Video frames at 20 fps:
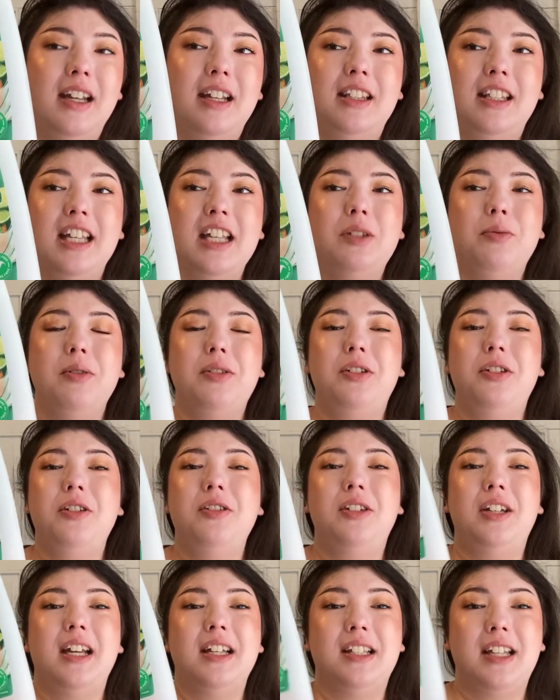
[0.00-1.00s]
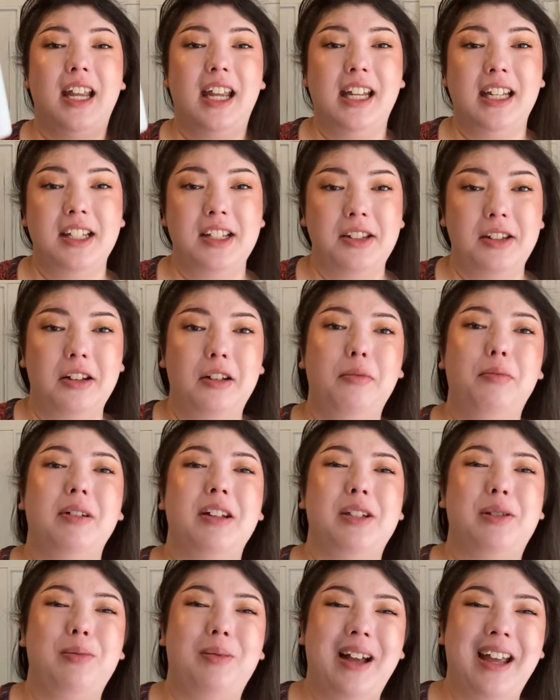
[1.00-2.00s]
This was used as a hand soap
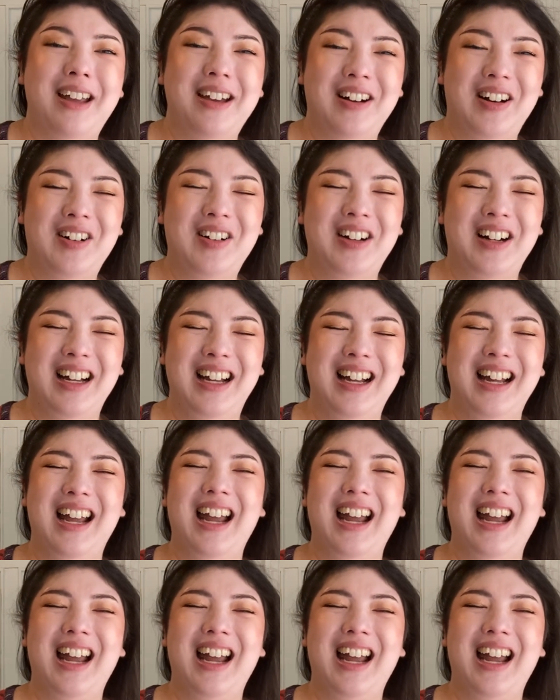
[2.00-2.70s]
as well.